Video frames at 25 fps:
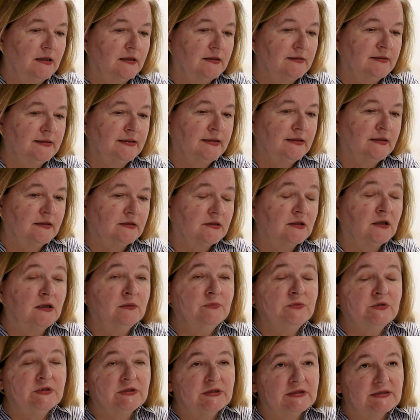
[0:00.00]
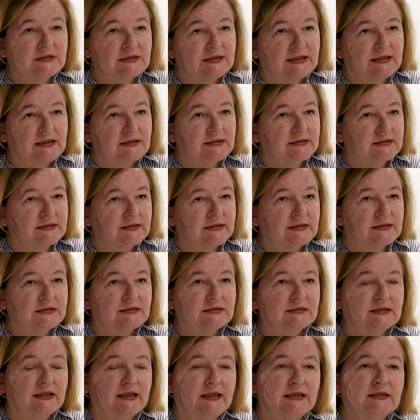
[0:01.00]
The communist
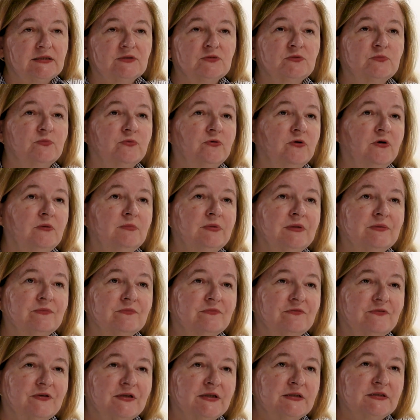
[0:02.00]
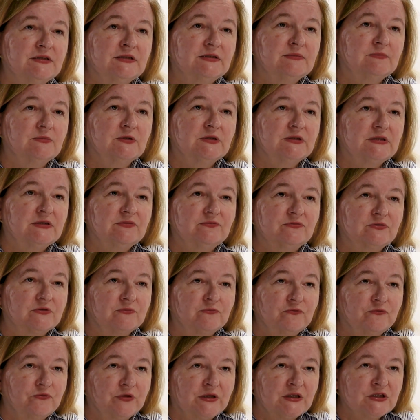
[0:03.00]
candidate had no problem finding money
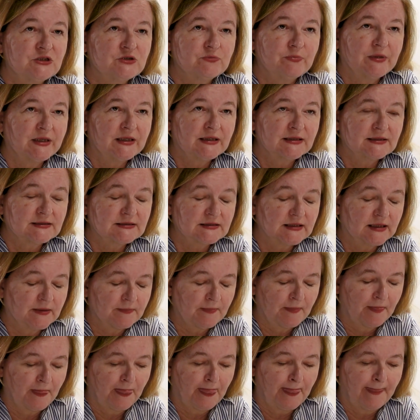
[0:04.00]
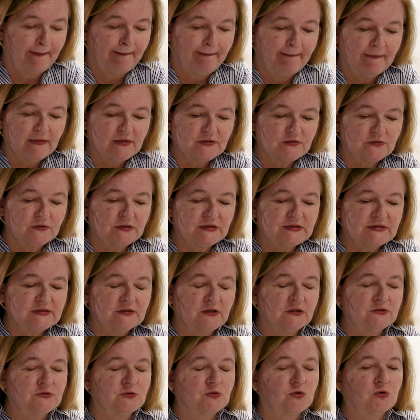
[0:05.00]
from French banks. So it's
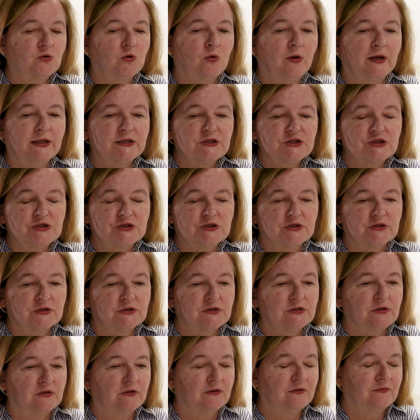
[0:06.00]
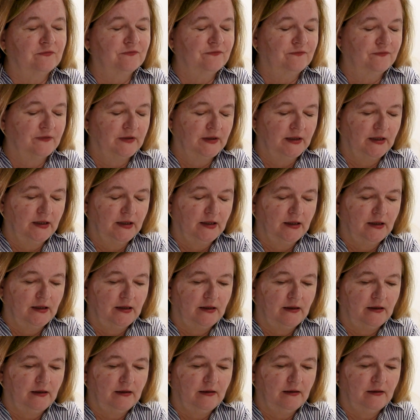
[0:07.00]
not a question of
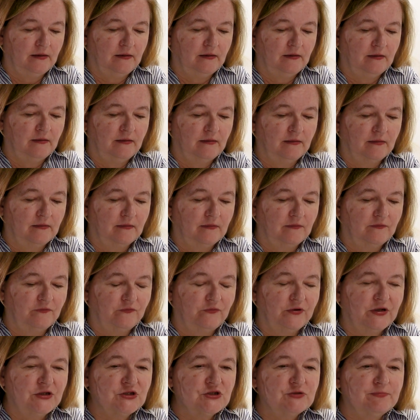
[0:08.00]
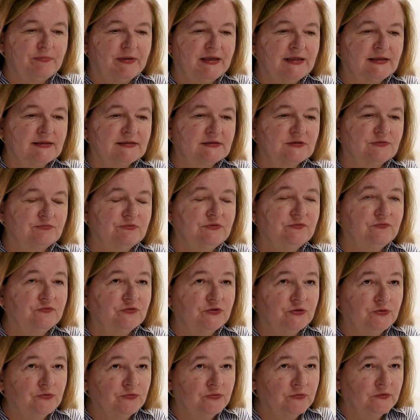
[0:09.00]
French banks
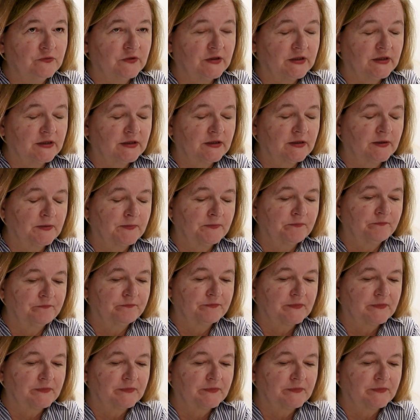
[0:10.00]
refusing